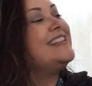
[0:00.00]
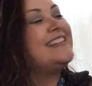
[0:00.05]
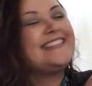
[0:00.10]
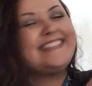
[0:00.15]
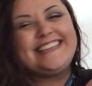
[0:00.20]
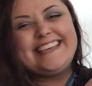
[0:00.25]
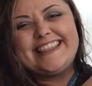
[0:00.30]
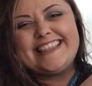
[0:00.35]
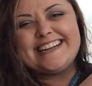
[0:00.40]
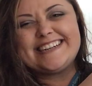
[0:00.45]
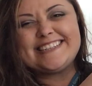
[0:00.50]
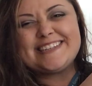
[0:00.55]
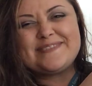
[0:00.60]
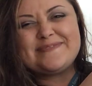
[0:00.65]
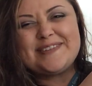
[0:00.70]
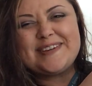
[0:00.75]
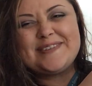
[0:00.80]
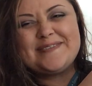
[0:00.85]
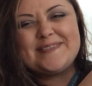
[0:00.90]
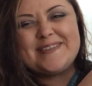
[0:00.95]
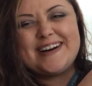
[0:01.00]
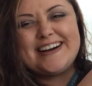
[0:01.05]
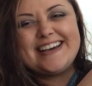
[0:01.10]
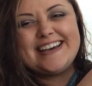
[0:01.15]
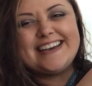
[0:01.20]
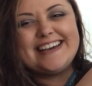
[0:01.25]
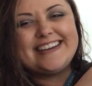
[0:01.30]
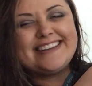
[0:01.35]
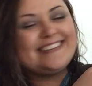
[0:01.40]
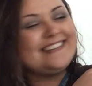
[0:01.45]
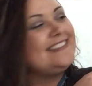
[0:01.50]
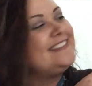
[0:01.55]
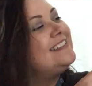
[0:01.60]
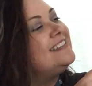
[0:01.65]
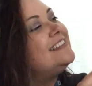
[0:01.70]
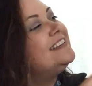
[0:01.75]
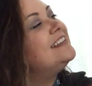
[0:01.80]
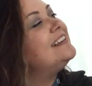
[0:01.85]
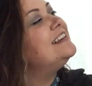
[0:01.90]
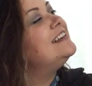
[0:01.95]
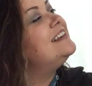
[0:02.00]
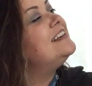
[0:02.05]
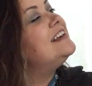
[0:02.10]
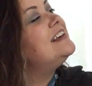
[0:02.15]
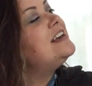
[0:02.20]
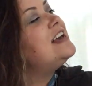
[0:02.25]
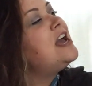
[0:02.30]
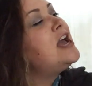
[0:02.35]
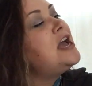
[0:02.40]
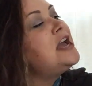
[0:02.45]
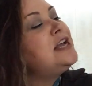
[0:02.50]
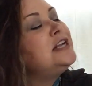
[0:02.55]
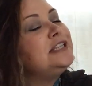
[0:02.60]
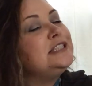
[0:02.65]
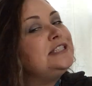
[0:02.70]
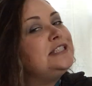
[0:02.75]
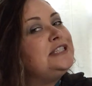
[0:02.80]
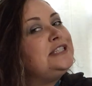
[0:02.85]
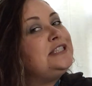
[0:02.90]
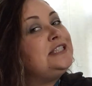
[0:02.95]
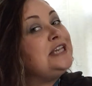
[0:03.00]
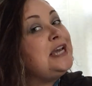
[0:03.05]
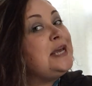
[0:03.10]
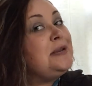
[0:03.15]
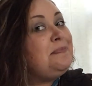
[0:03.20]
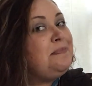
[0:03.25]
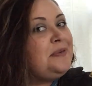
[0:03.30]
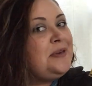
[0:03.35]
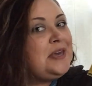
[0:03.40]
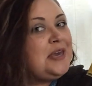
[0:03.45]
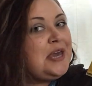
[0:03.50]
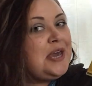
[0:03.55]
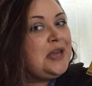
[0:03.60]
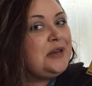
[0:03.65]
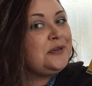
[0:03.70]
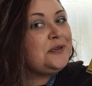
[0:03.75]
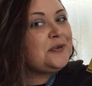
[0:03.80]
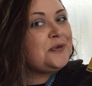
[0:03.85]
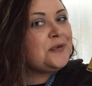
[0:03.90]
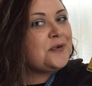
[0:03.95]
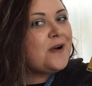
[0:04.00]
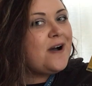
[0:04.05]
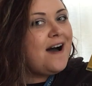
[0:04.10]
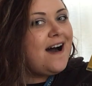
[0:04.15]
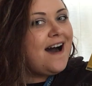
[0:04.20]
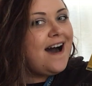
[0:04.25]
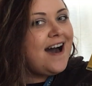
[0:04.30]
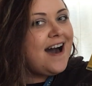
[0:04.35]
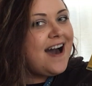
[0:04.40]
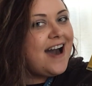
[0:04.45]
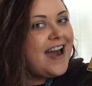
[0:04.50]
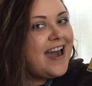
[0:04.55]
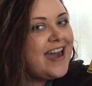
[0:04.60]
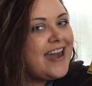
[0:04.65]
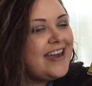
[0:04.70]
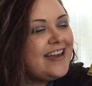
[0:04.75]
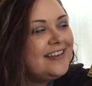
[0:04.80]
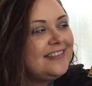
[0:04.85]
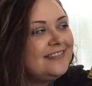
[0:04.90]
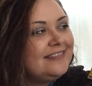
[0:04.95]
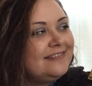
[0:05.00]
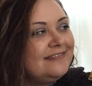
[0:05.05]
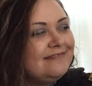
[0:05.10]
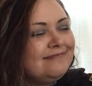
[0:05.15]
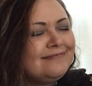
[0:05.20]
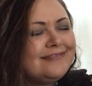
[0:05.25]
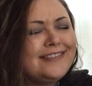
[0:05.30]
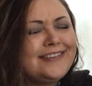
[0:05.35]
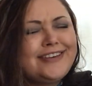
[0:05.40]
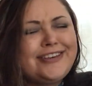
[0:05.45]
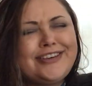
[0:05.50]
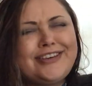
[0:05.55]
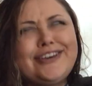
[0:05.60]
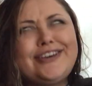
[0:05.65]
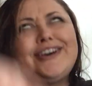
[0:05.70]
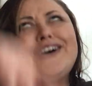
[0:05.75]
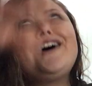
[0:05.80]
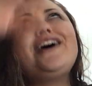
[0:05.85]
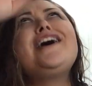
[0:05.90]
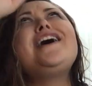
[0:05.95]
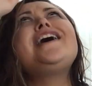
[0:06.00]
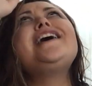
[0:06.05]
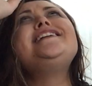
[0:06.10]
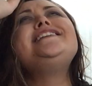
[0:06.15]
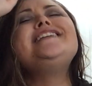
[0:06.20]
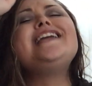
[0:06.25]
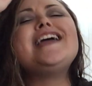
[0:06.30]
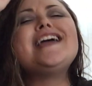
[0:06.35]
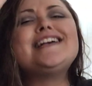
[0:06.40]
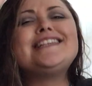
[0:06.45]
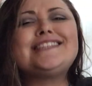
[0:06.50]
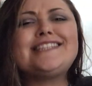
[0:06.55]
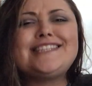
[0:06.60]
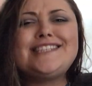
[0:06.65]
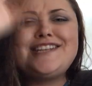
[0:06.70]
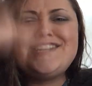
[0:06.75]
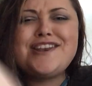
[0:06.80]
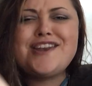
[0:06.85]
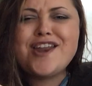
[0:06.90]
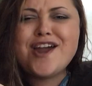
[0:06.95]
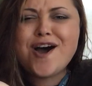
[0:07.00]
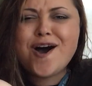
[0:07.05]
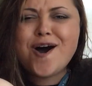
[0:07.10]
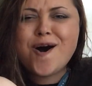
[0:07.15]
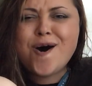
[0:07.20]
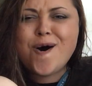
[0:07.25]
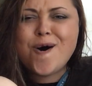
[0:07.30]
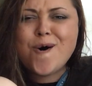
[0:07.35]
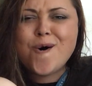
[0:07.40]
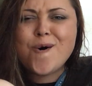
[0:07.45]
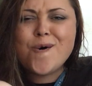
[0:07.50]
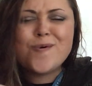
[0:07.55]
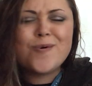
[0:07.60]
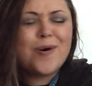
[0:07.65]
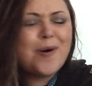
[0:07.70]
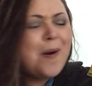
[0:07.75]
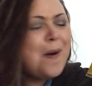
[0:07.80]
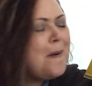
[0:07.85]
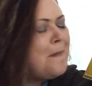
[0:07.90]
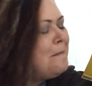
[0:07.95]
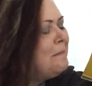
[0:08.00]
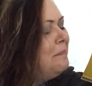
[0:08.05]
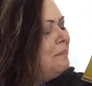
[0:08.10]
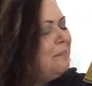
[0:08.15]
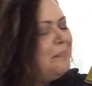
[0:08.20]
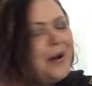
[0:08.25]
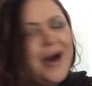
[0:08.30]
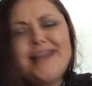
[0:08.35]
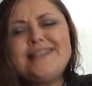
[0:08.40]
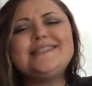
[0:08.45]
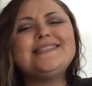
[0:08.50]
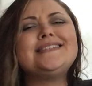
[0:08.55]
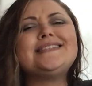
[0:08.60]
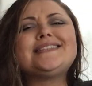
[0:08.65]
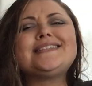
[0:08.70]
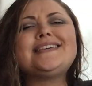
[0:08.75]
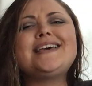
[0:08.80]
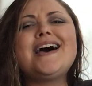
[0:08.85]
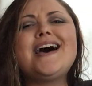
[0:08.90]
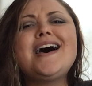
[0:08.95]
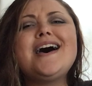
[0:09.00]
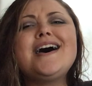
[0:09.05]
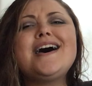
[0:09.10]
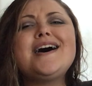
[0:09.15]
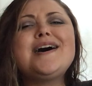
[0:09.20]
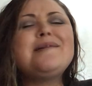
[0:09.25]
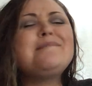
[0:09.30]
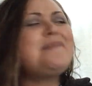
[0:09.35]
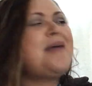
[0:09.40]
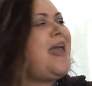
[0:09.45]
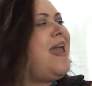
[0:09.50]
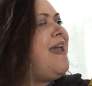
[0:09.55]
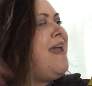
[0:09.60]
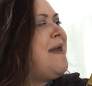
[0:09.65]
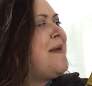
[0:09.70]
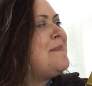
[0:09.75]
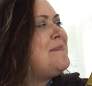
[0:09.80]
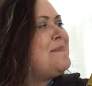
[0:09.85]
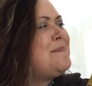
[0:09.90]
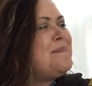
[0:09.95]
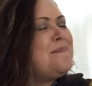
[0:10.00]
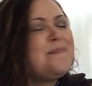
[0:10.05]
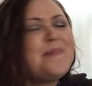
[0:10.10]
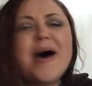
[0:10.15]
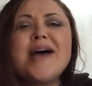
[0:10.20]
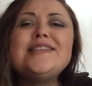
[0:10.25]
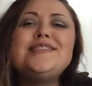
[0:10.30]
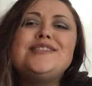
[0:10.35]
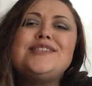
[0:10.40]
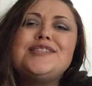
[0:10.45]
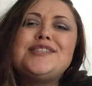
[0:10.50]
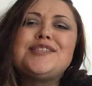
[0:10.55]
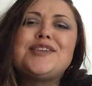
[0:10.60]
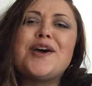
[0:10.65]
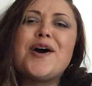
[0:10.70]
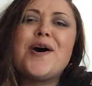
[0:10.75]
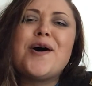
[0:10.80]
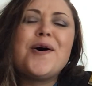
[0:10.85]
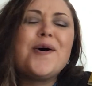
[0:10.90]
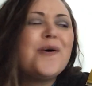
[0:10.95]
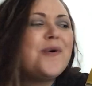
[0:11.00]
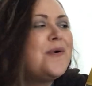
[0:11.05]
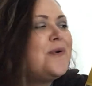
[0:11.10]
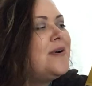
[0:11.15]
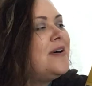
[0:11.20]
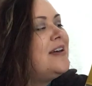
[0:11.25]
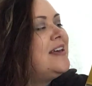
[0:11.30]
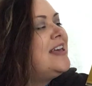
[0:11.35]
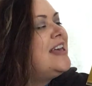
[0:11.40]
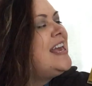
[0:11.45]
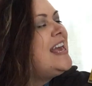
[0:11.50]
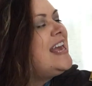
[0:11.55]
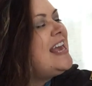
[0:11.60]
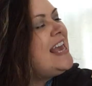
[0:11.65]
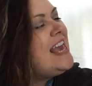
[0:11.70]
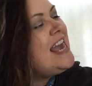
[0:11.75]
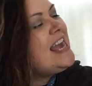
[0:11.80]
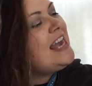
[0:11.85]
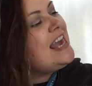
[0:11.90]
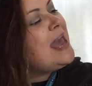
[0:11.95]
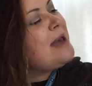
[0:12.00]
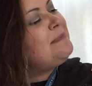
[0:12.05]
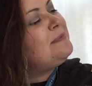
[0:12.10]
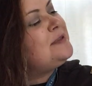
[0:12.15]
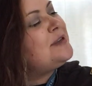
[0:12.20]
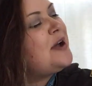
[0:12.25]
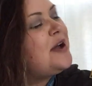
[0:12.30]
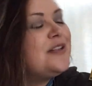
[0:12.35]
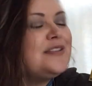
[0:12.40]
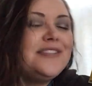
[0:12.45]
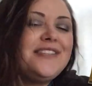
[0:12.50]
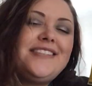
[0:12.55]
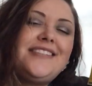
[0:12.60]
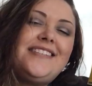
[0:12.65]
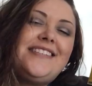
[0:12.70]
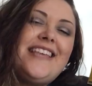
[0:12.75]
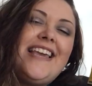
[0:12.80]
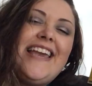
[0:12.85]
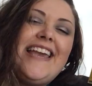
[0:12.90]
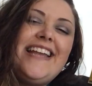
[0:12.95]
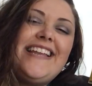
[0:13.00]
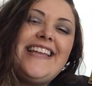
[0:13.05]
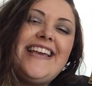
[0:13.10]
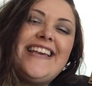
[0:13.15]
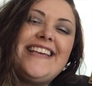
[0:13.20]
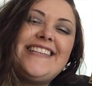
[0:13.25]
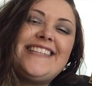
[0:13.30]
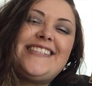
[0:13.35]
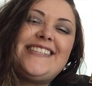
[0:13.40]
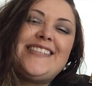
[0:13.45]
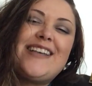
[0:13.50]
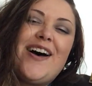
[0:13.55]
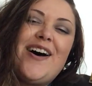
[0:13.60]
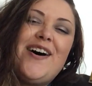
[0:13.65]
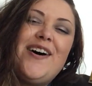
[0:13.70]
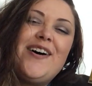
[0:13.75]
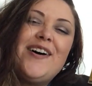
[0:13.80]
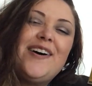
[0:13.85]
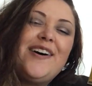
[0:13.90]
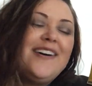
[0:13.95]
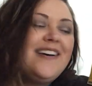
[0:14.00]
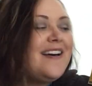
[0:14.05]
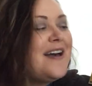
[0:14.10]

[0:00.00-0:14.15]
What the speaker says: See, there's our big 1. Did Pete cry? Goodness, no. Buttons come and buttons go. He kept on singing his song.